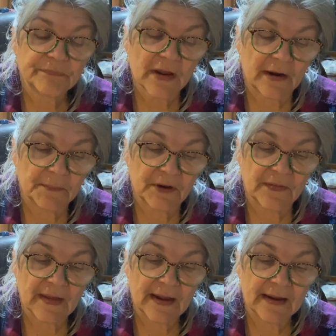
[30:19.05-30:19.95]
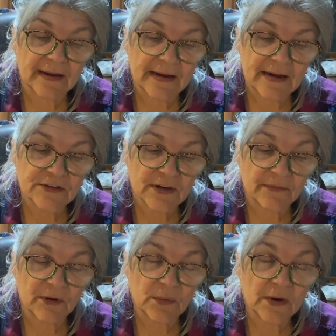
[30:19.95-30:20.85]
I'm going to thank each and
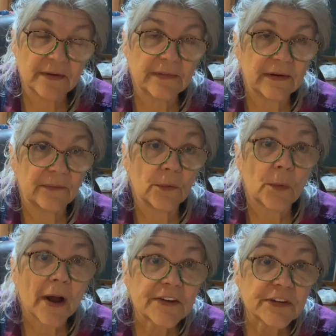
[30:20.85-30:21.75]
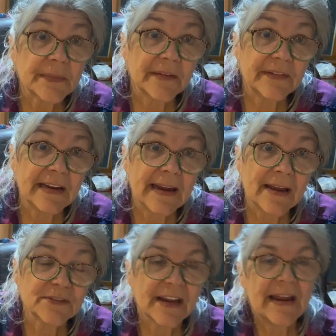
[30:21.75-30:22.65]
every one of you for watching my
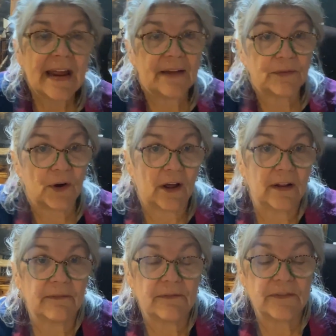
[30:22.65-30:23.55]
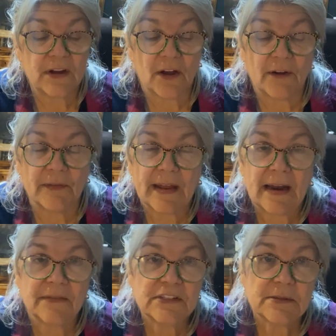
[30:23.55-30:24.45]
videos, and for all of y'all that
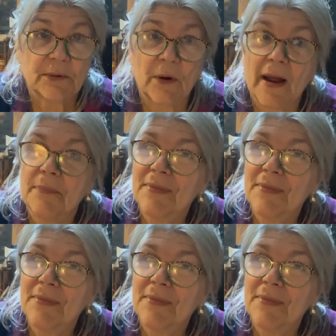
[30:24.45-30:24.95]
have subscribed.